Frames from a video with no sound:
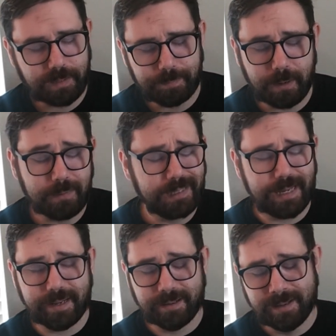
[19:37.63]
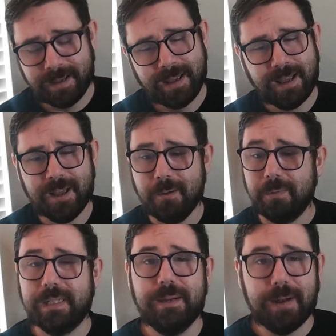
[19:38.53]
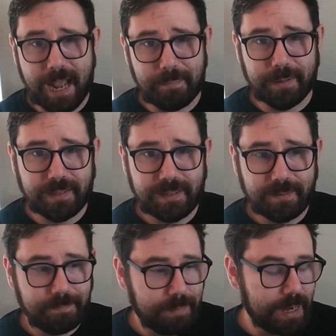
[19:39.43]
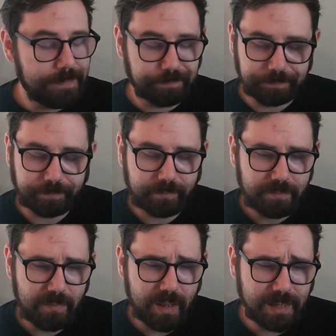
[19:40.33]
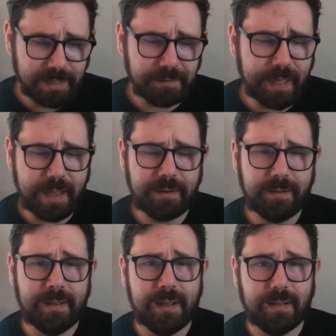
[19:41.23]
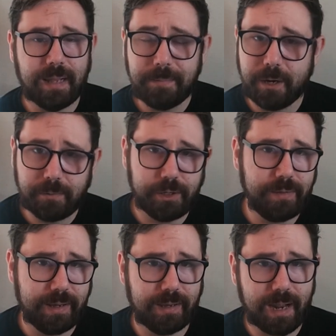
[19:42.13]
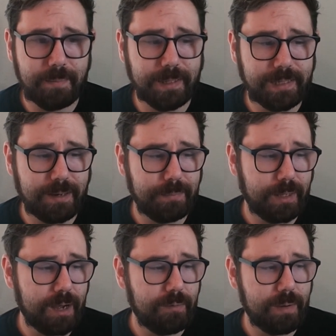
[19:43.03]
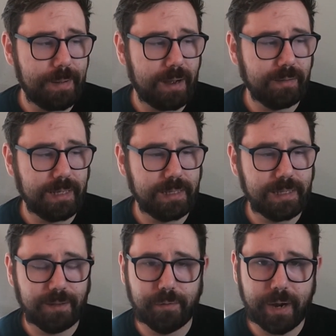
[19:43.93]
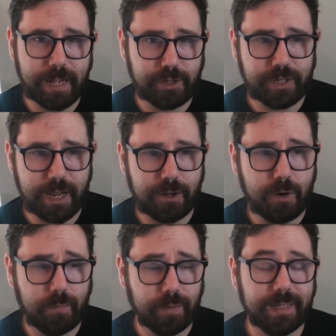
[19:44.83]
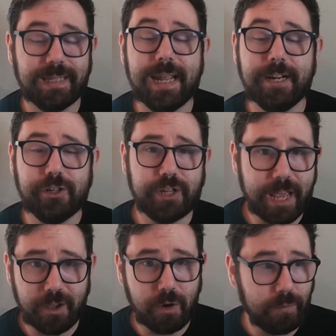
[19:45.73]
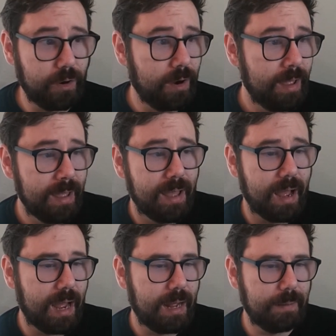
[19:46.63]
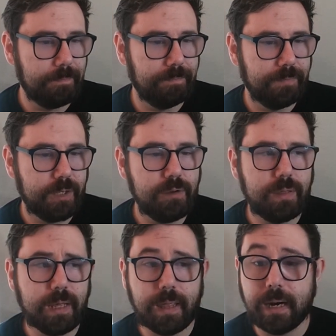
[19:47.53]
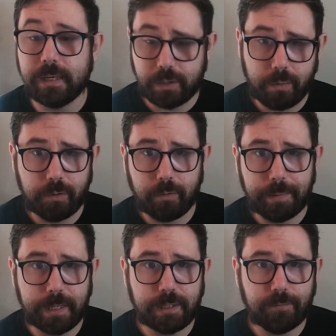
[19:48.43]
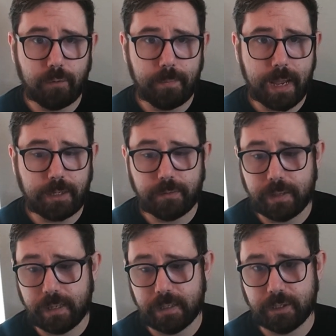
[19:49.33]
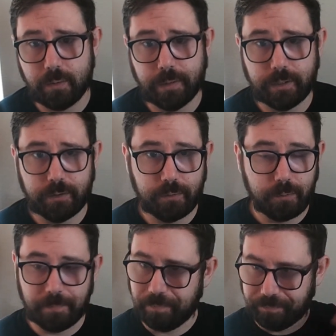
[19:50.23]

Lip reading: But we'll see. We'll see what happens. But until then, let me know what you think in the comments down below about the Silver Age takeover, the Sage takeover. Do you think that it is going to replace a format? Do you think it's going to